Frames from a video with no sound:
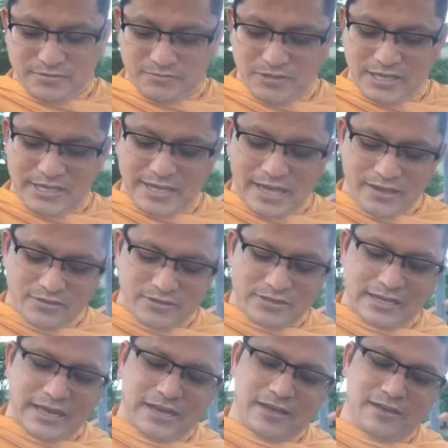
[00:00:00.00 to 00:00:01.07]
we cannot
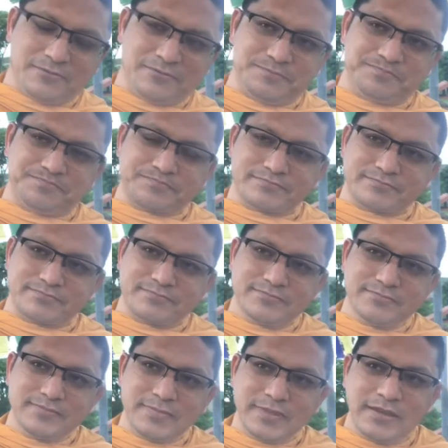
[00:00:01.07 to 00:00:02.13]
have
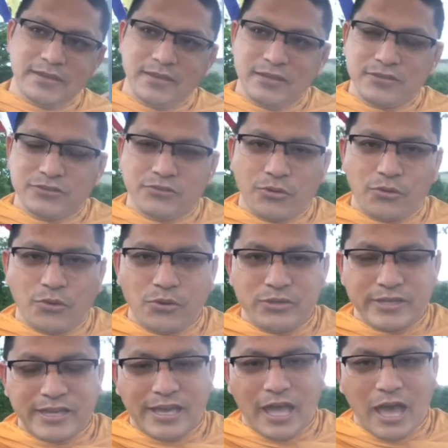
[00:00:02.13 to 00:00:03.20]

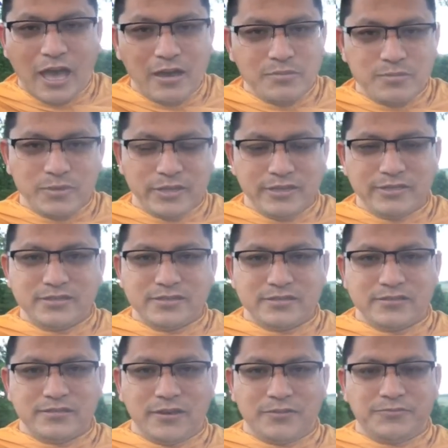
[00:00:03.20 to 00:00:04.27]
so-called the
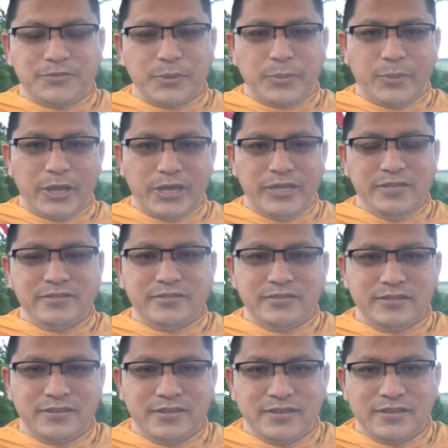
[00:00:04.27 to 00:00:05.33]
calmness of the mind,
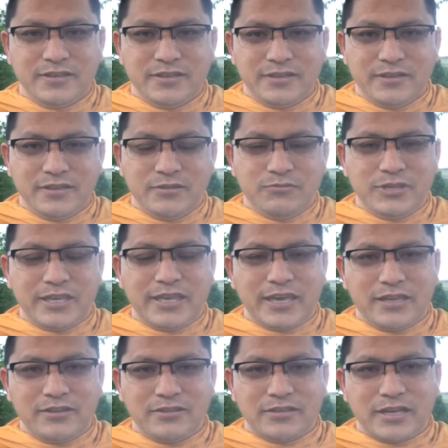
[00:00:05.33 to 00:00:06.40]
we
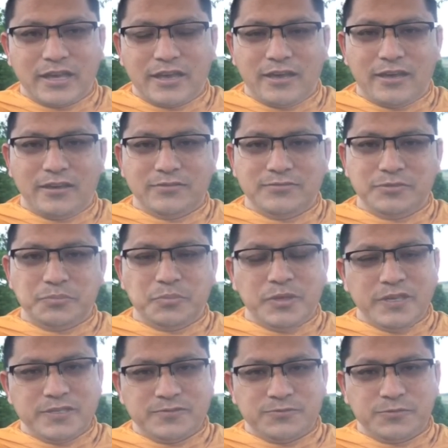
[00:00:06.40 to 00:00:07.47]
cannot have the
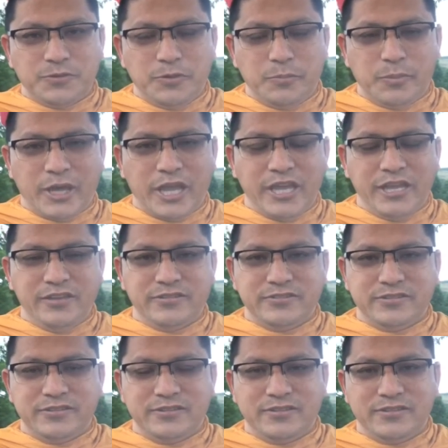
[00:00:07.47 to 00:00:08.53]
peaceful
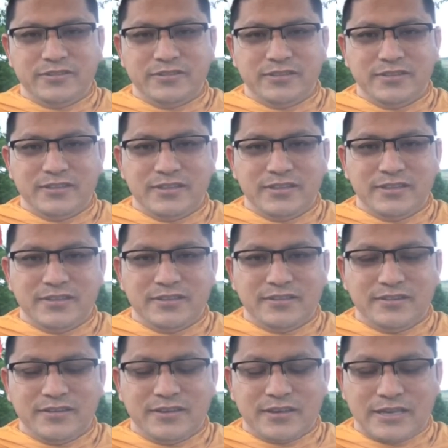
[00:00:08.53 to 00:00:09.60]
mind,
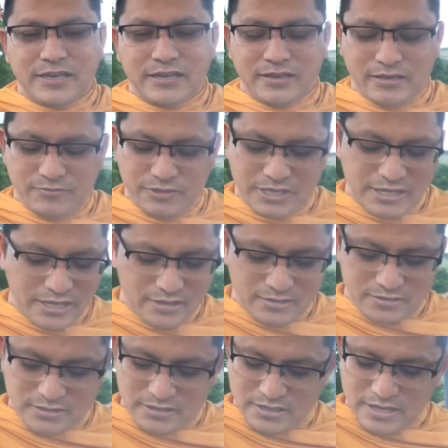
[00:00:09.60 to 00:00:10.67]
okay, and we
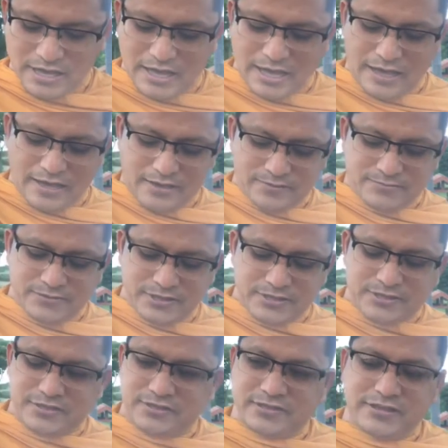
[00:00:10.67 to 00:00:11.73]
cannot have
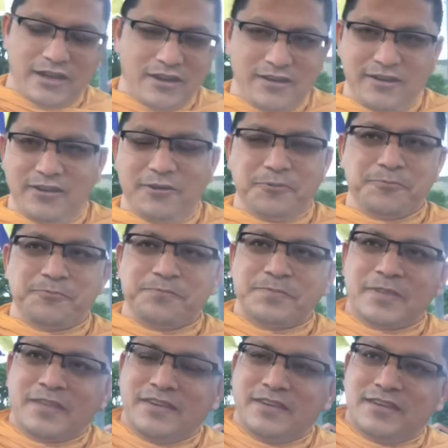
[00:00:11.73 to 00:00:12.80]
this
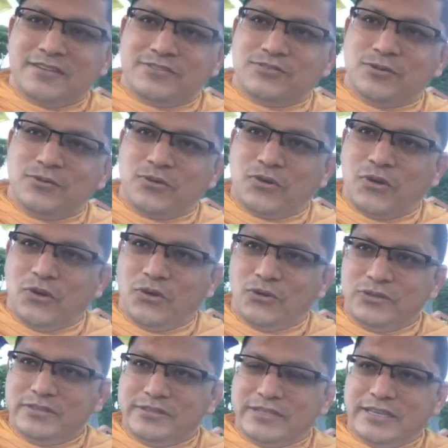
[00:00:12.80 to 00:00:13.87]

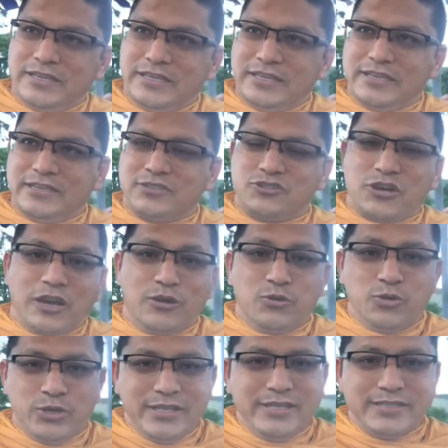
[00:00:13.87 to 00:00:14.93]
so-called the
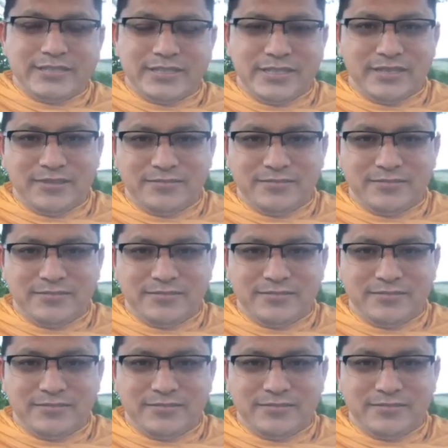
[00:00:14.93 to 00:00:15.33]
tranquility